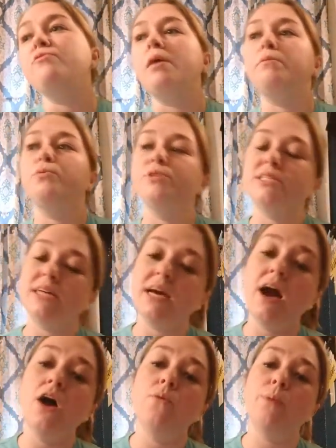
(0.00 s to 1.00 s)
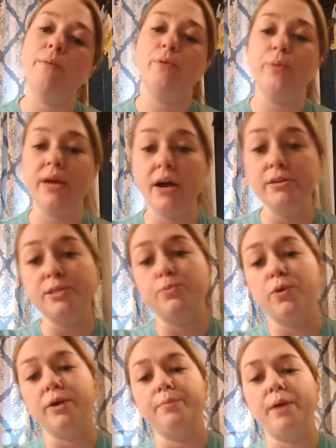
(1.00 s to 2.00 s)
Maybe we stay home, maybe we go
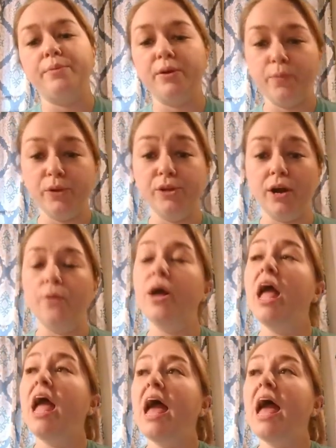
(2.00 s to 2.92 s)
somewhere, maybe, you know.